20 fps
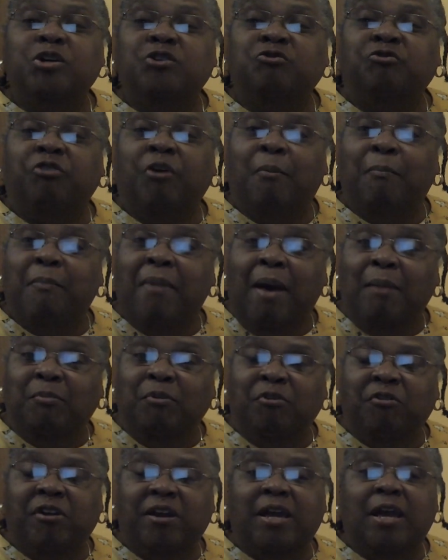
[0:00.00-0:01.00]
from
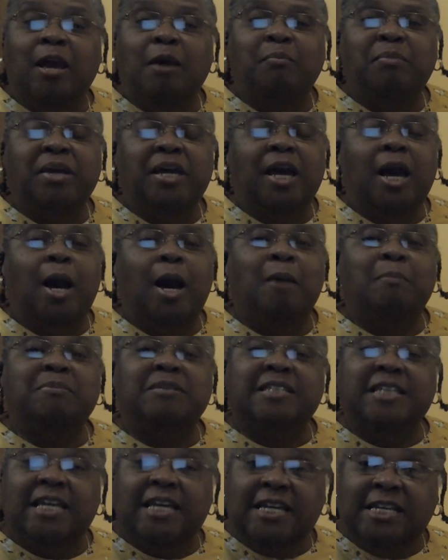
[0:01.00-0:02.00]
memory becomes
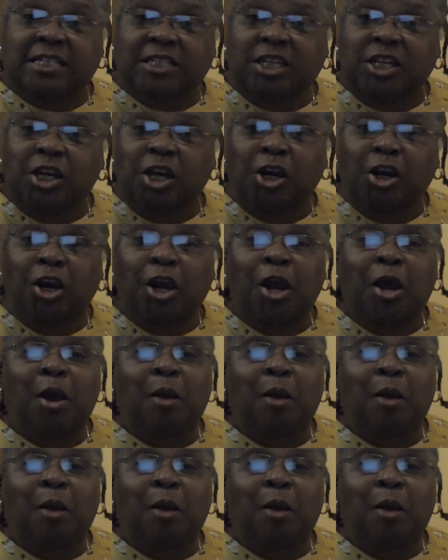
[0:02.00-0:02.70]
easier,